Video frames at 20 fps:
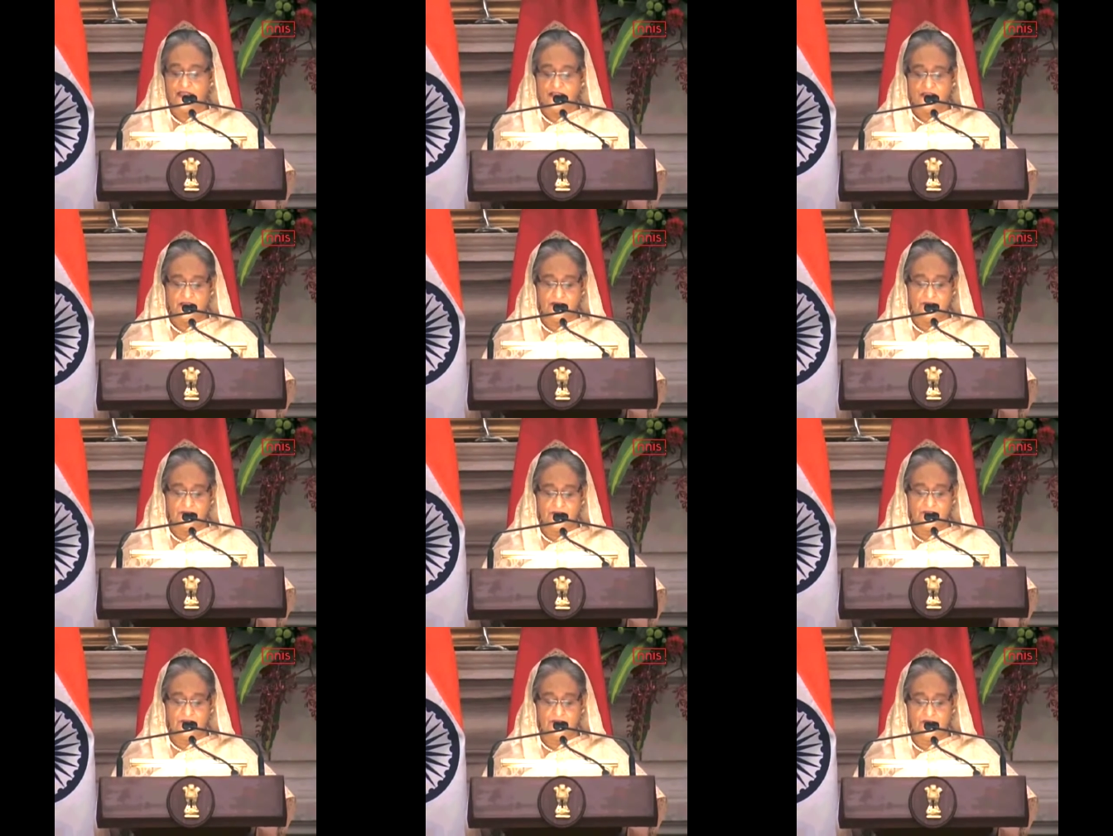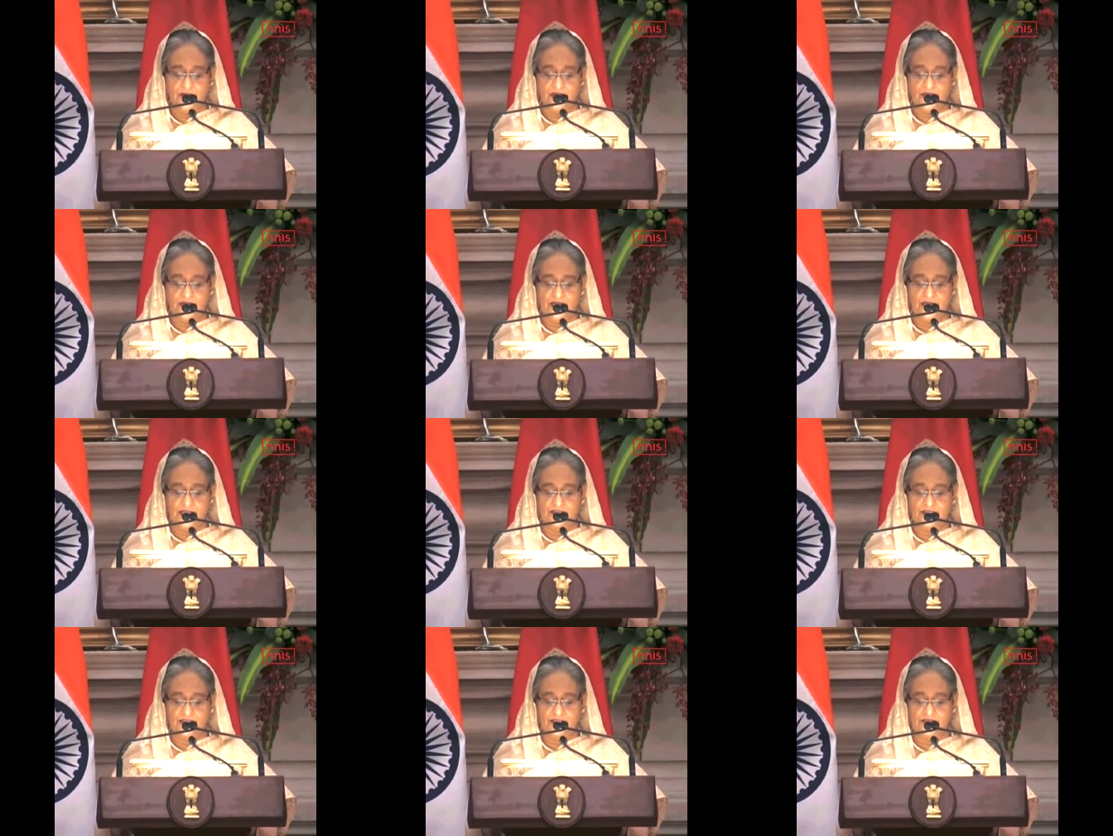the Padma
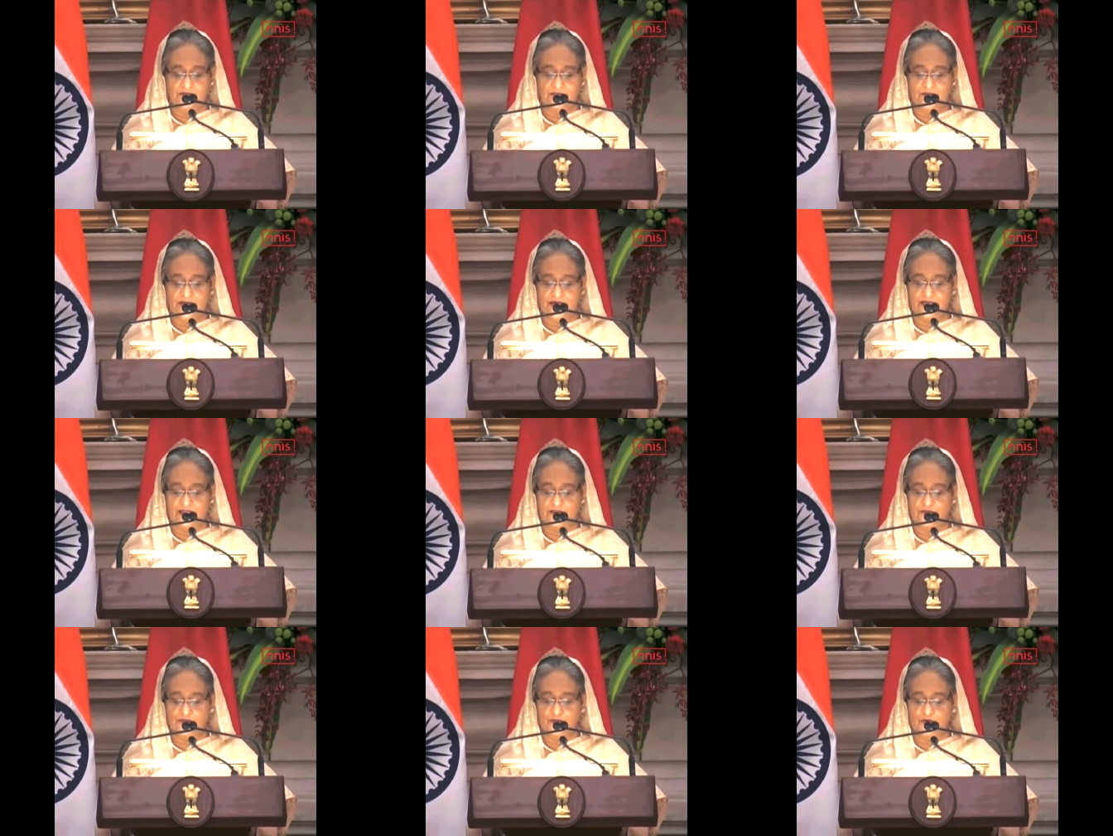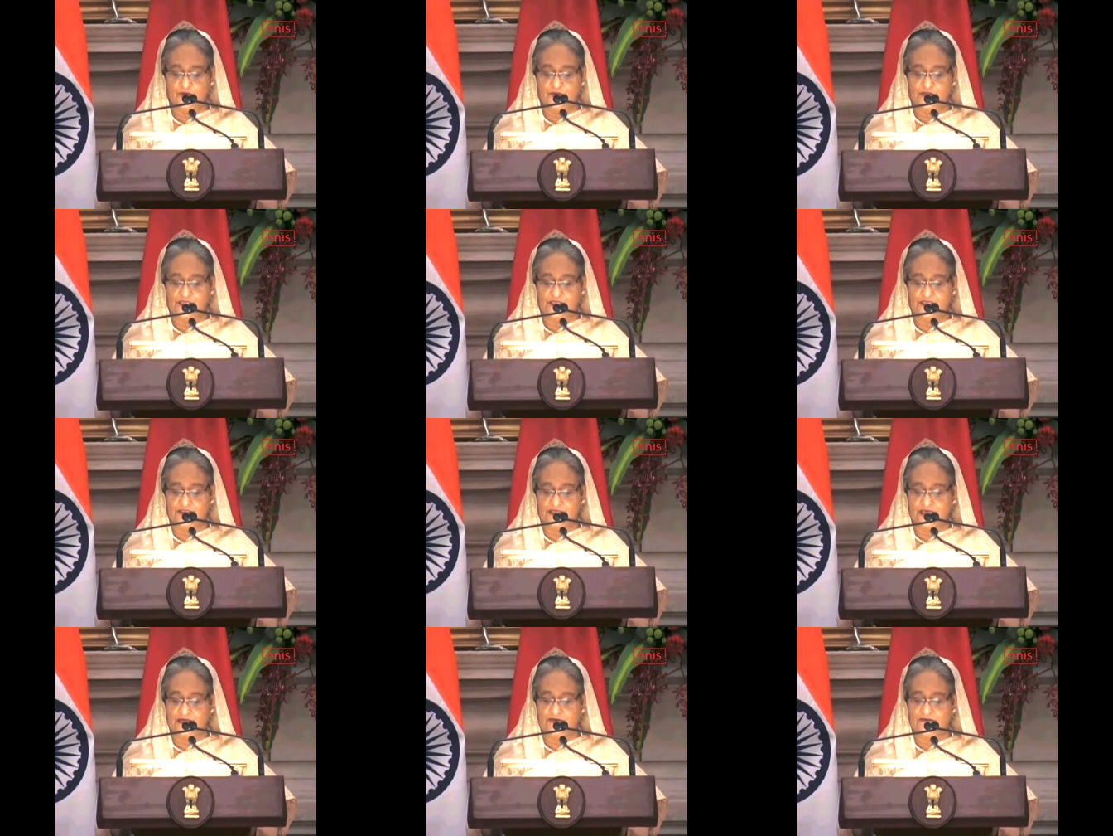Ganges Barrage
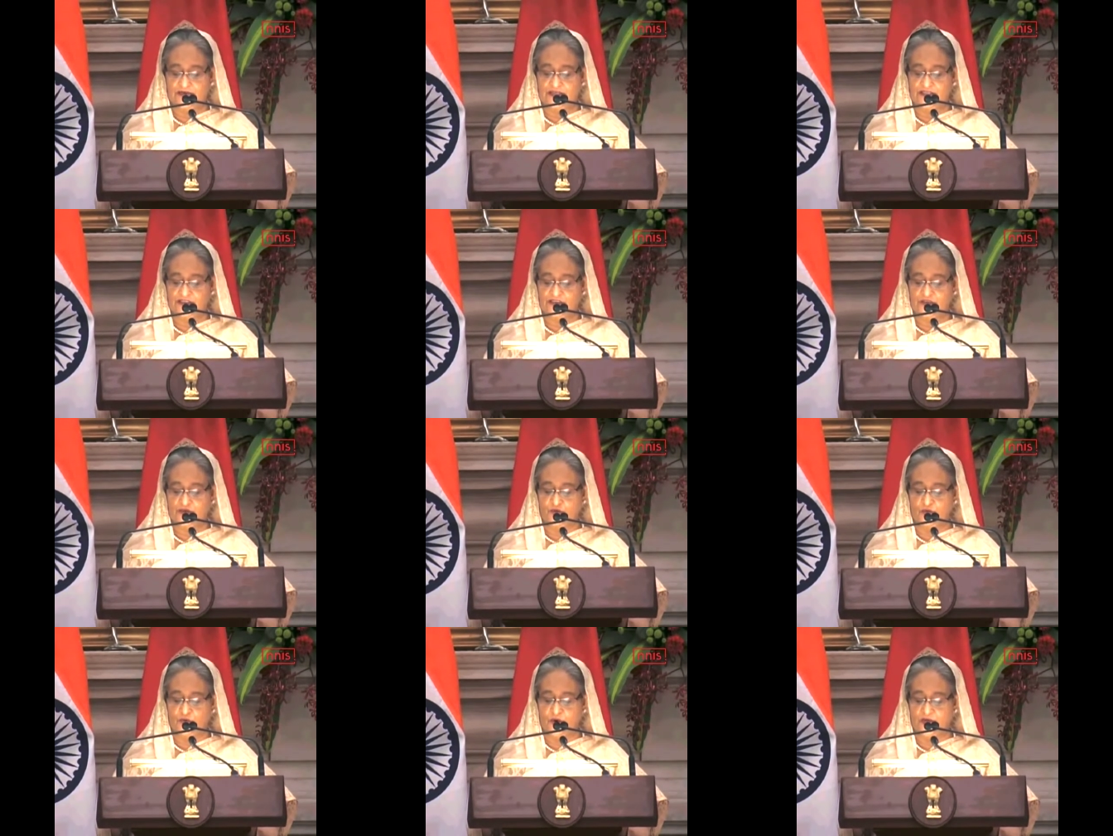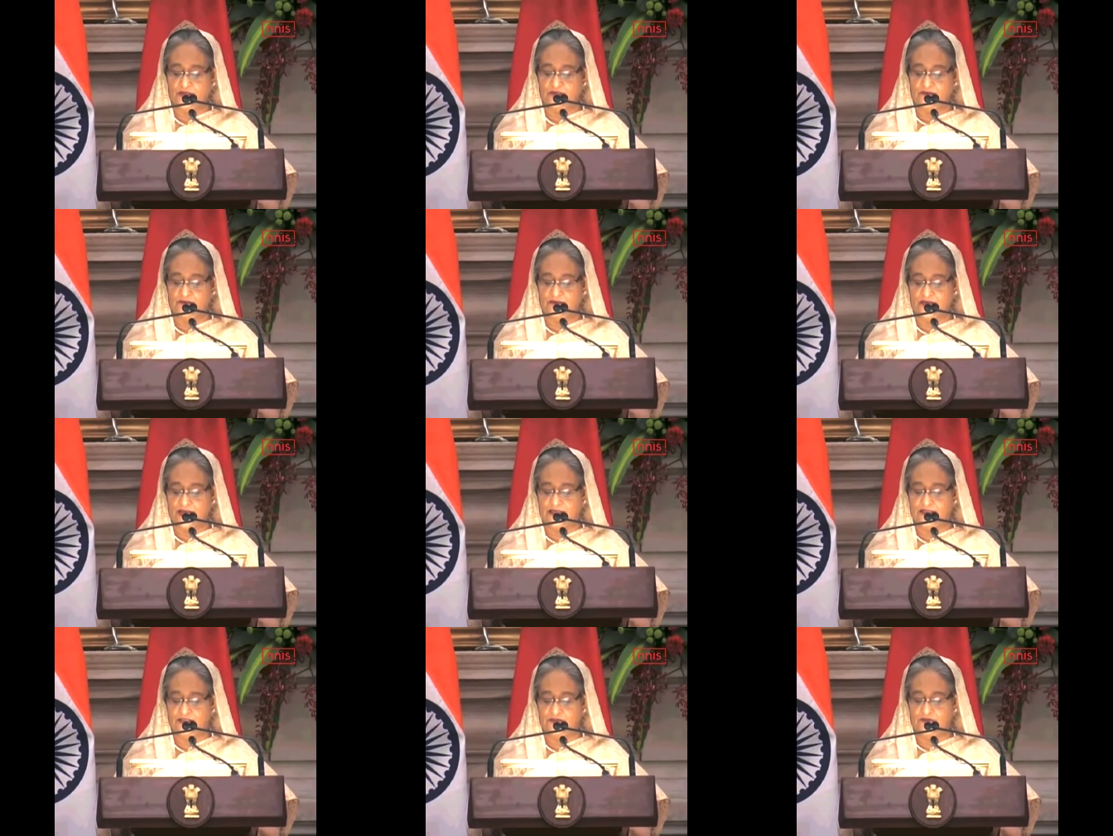Project, and basin-wide
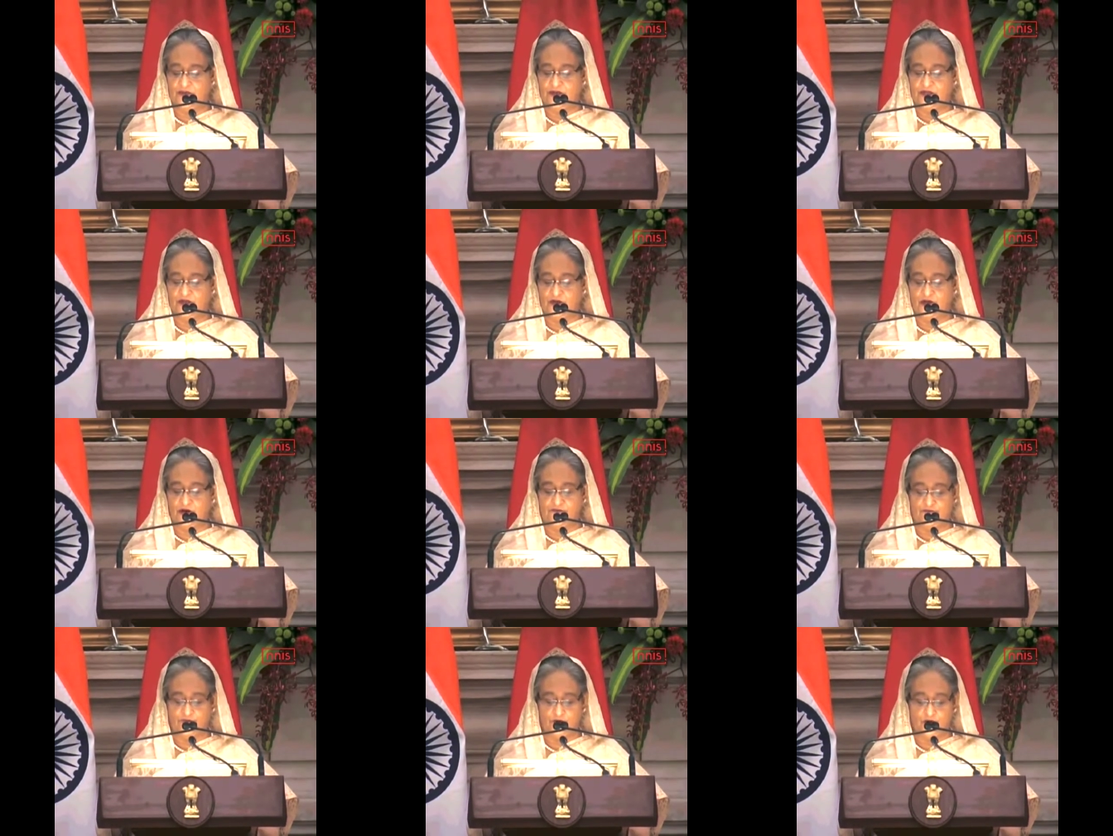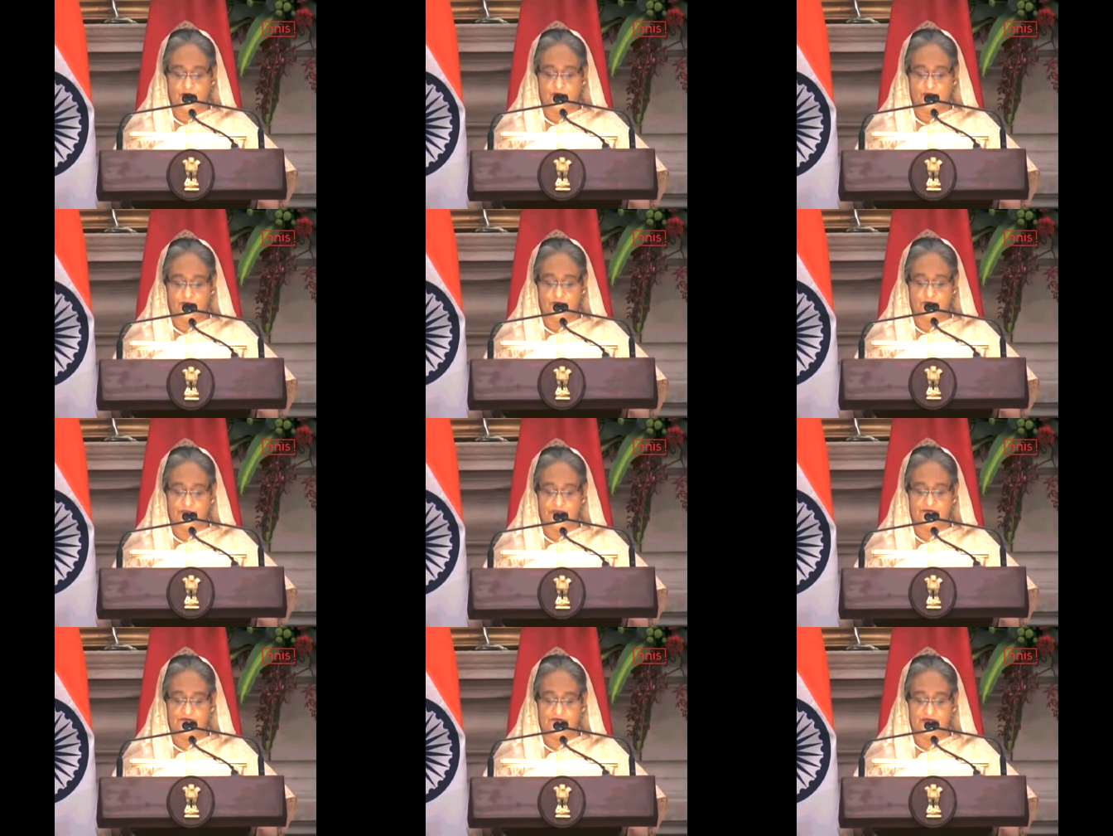management of common
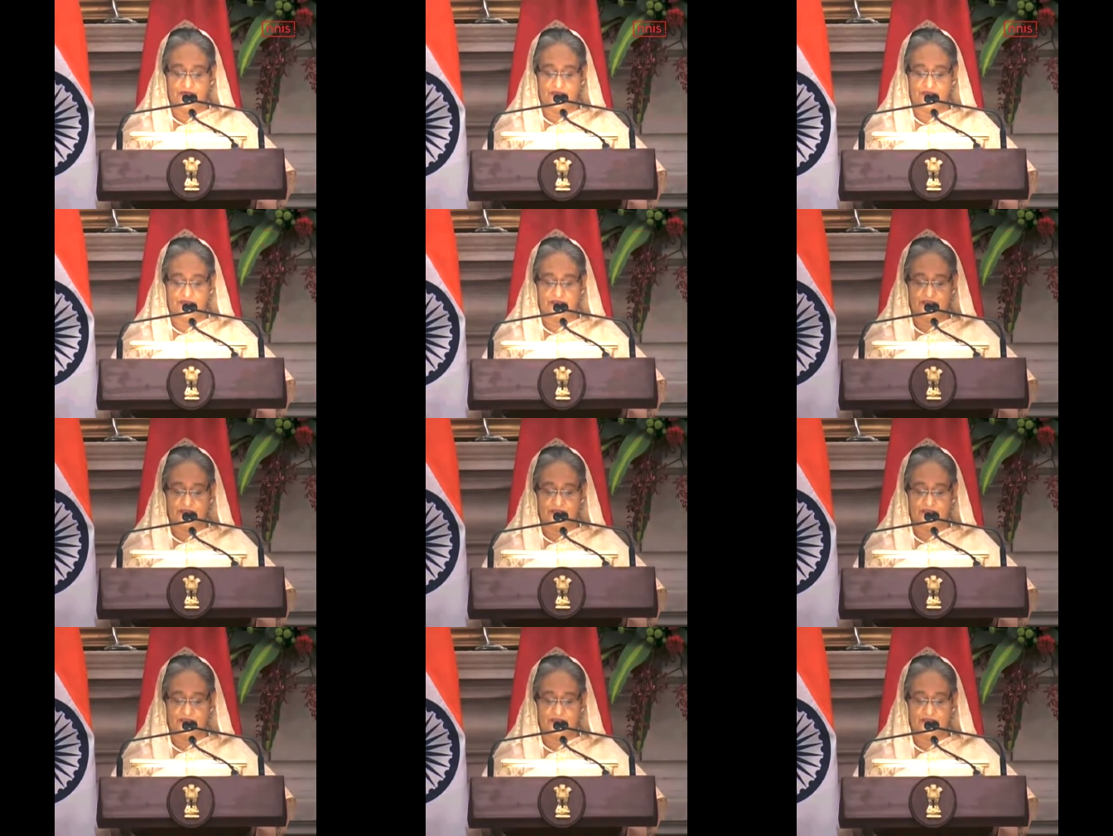rivers.